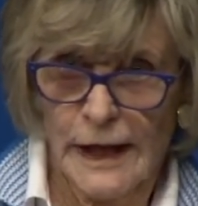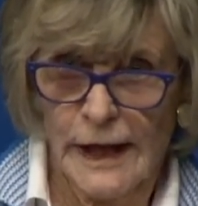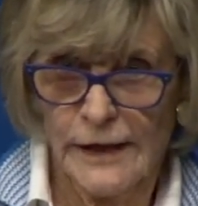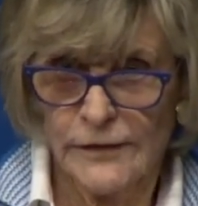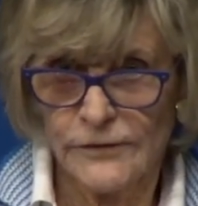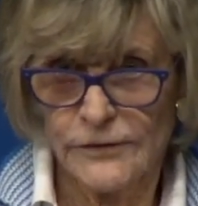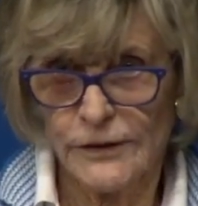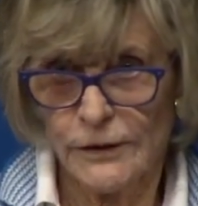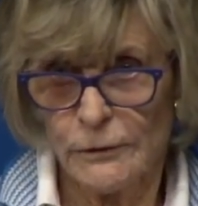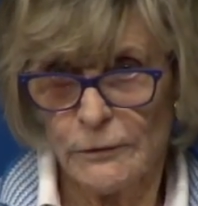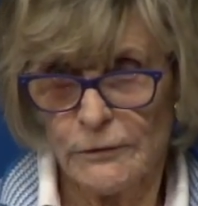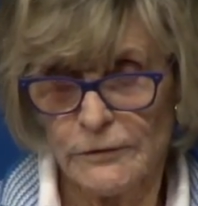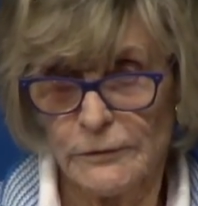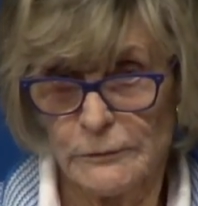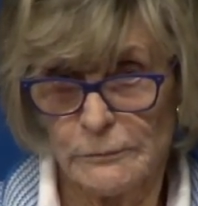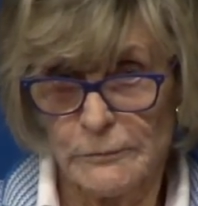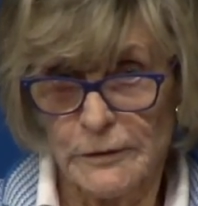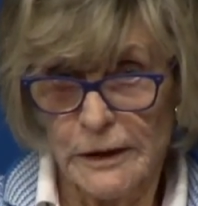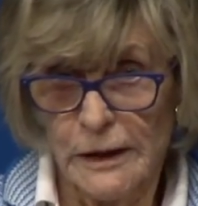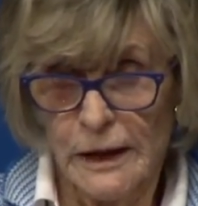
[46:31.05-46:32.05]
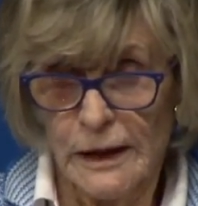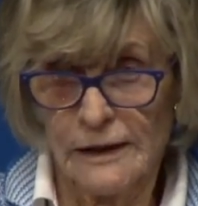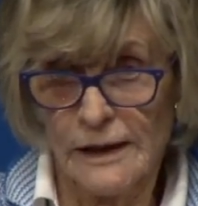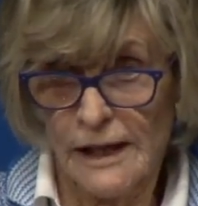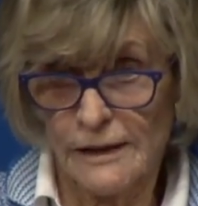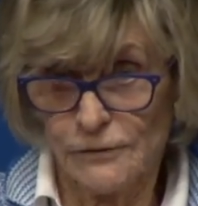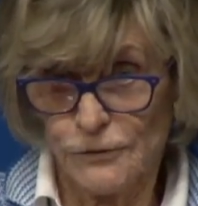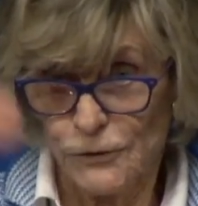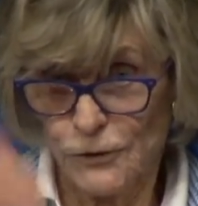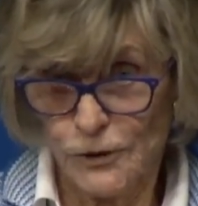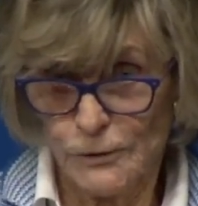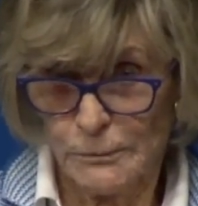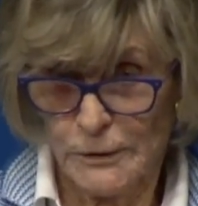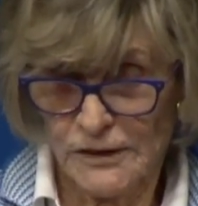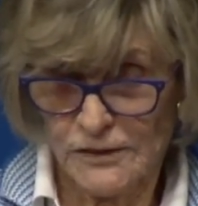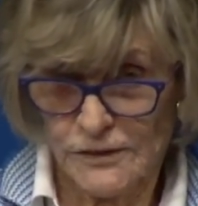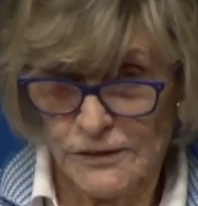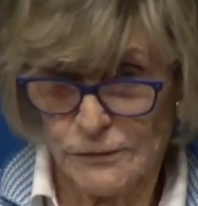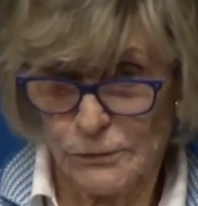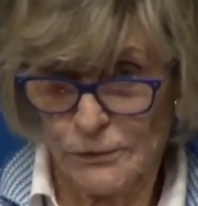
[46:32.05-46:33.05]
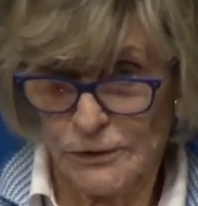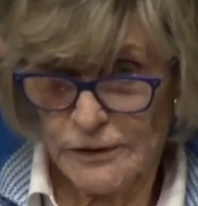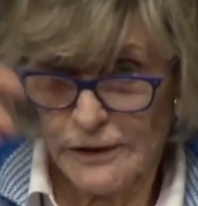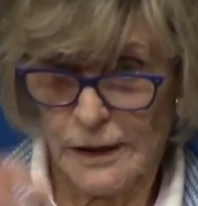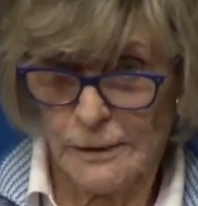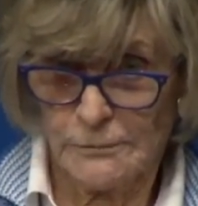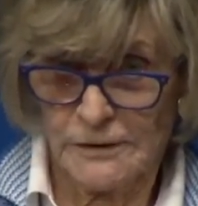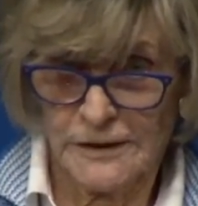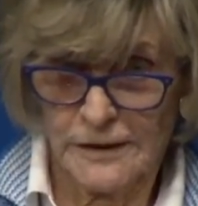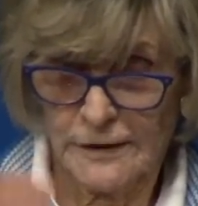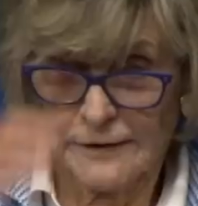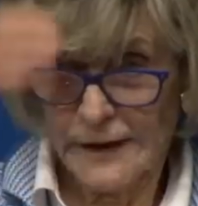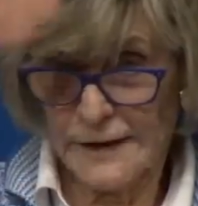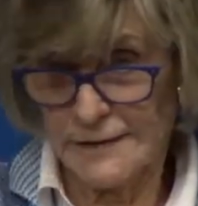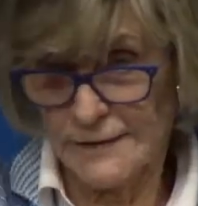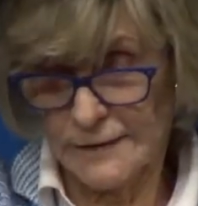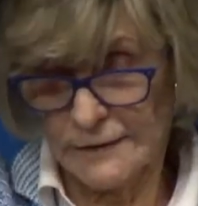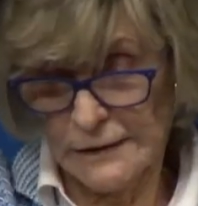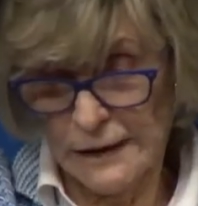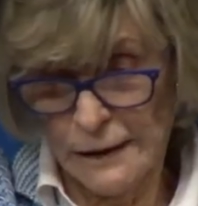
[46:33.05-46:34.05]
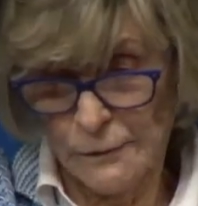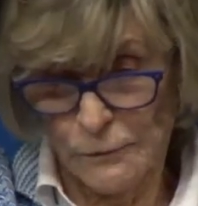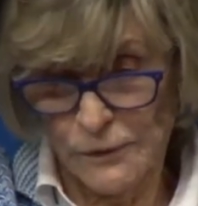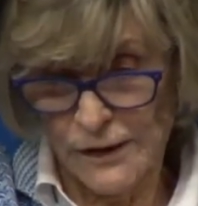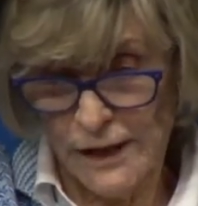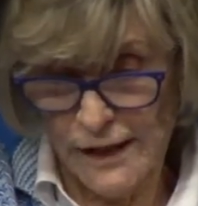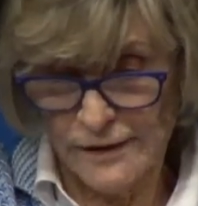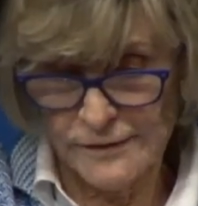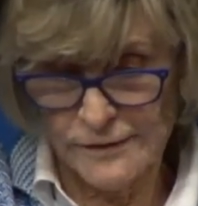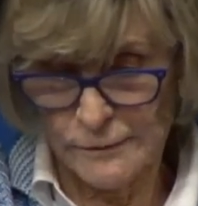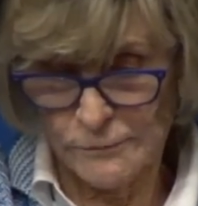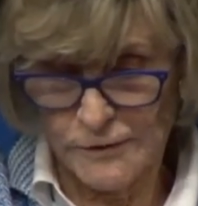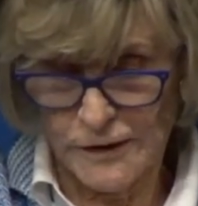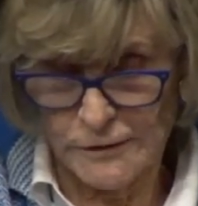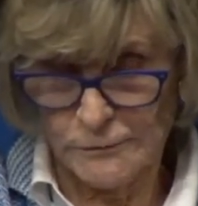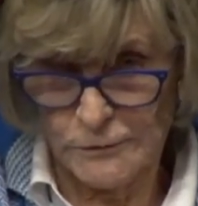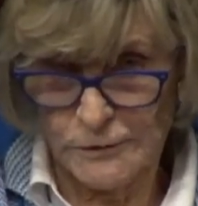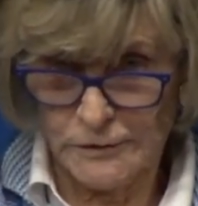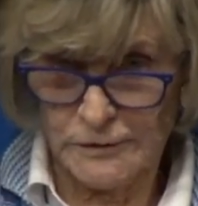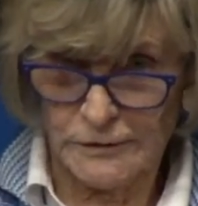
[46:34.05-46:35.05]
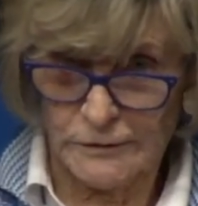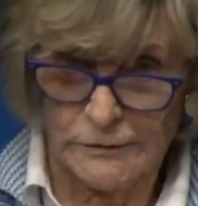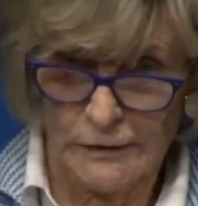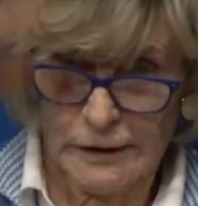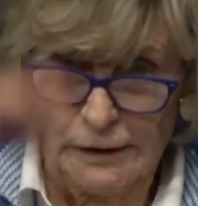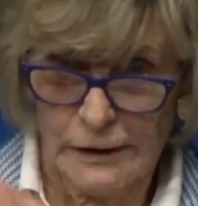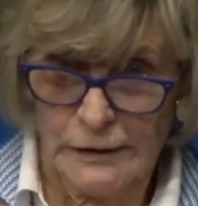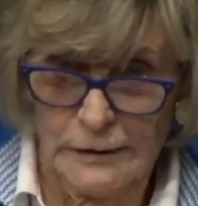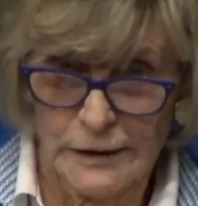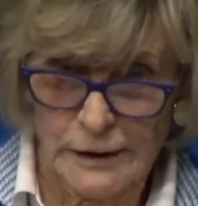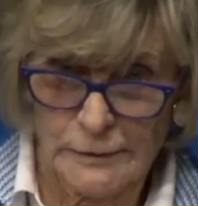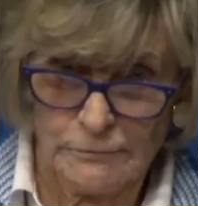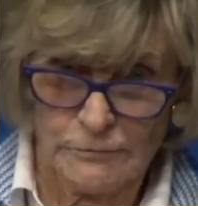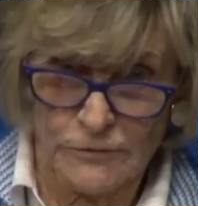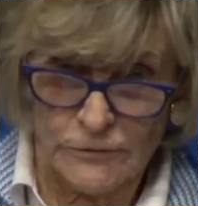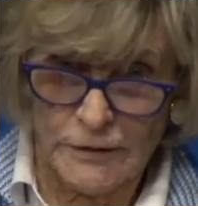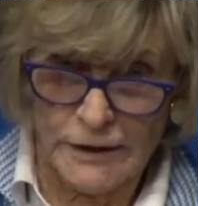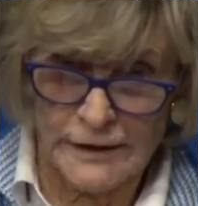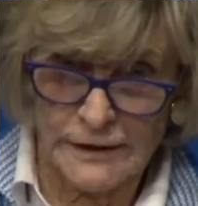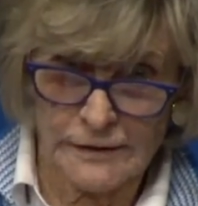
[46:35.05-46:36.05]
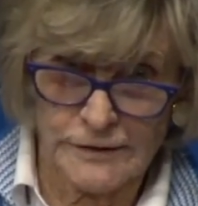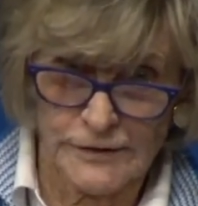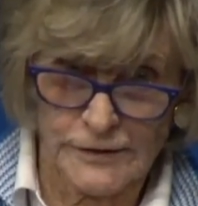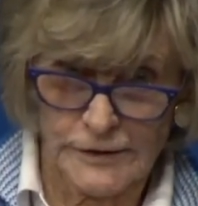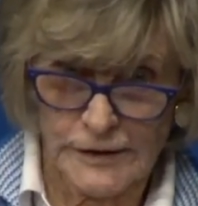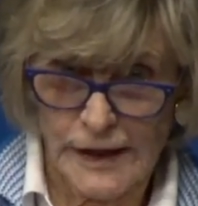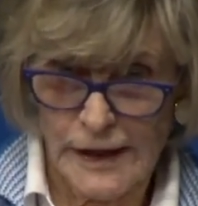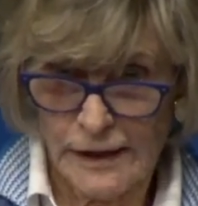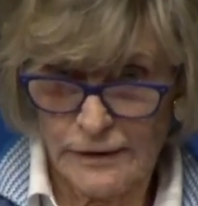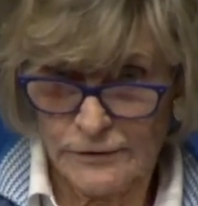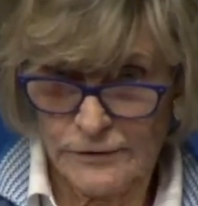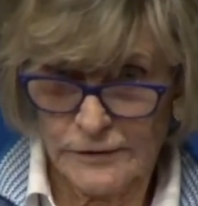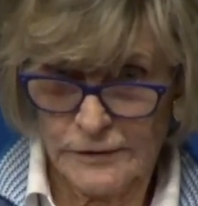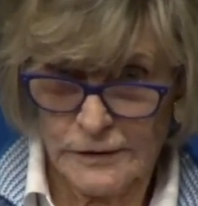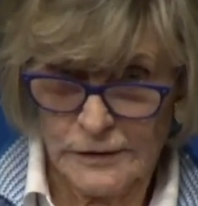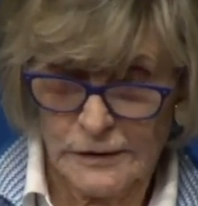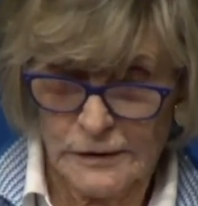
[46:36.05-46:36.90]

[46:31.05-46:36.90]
And so a lot of tour buses would come, and then we asked them, they wouldn't come right into the house.